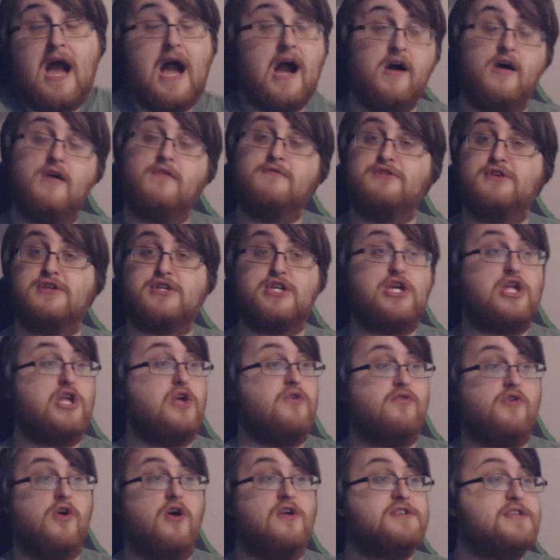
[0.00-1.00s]
out of just
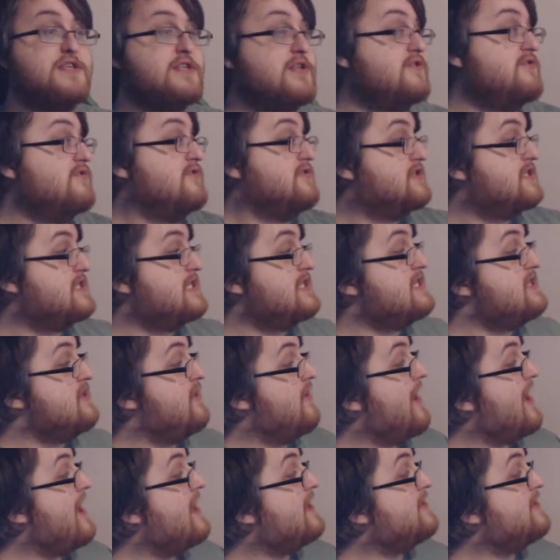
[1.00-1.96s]
curiosity, you stick your